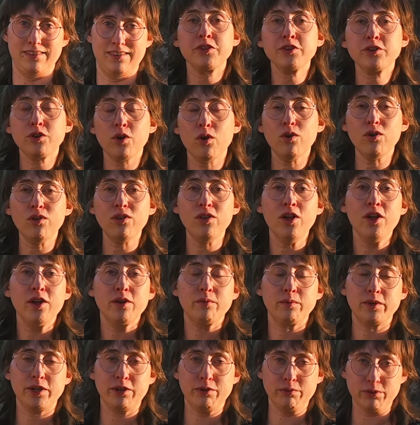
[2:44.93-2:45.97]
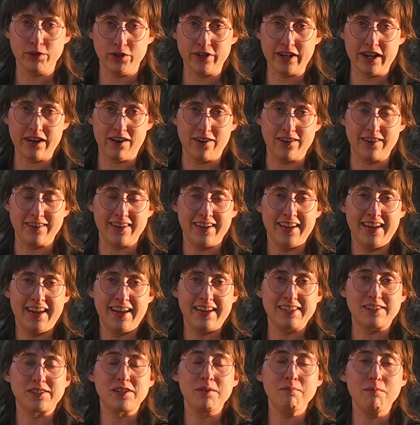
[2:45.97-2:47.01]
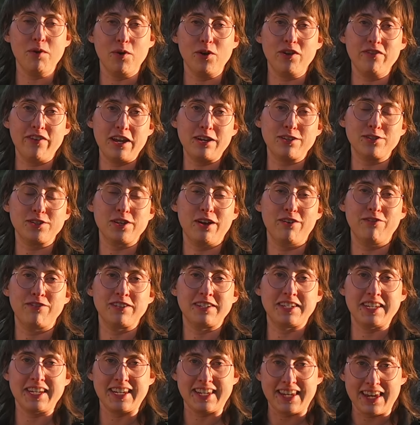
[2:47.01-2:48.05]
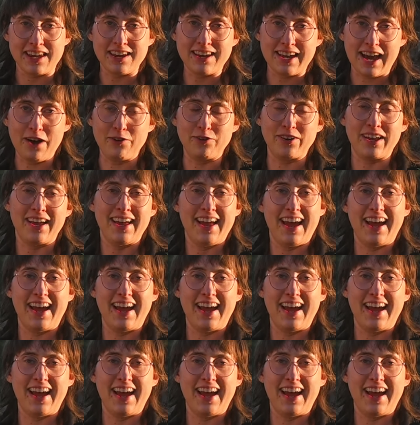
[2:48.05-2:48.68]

The goal when you look at art is to motivate yourself to geek out